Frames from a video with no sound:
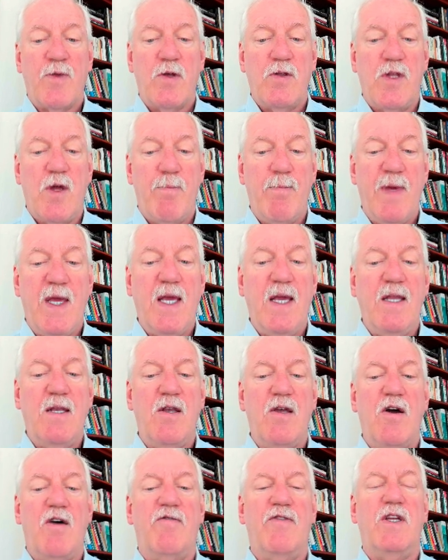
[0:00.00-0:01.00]
the mean
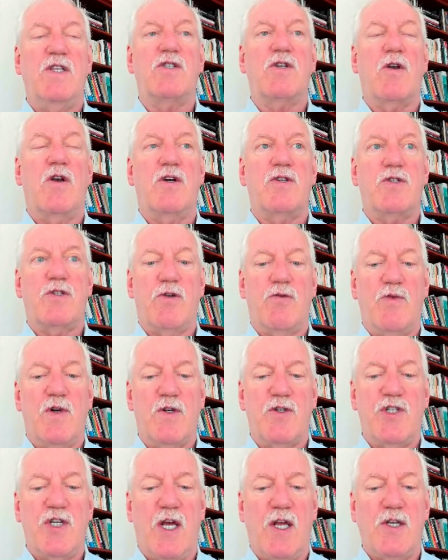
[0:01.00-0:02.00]
of each cluster will
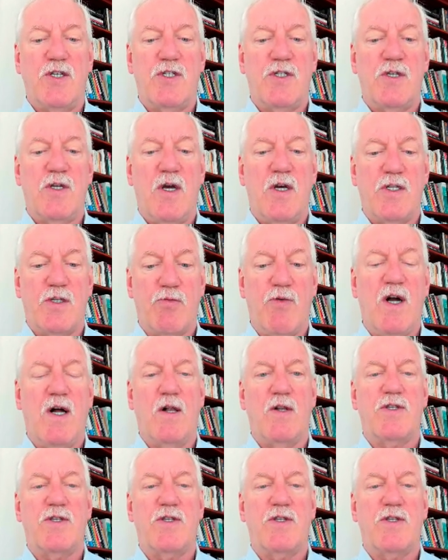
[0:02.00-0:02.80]
change as well.